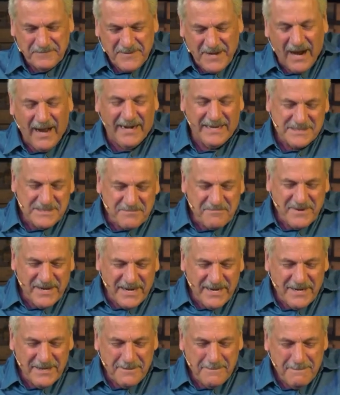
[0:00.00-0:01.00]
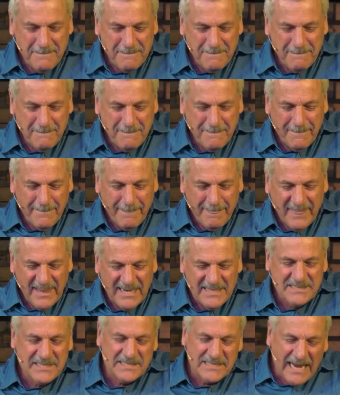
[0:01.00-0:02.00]
God has made.
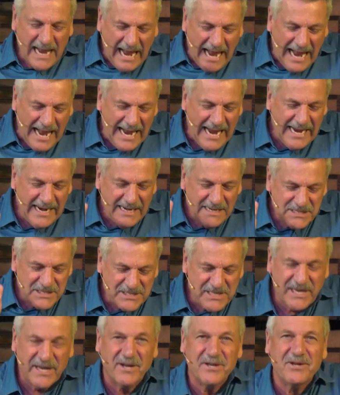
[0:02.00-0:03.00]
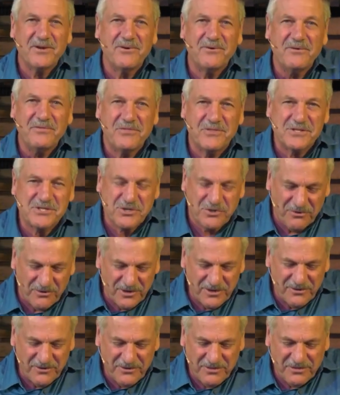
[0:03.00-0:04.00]
He says, I tell you the
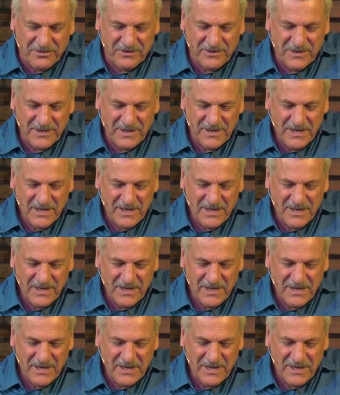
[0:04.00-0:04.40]
truth.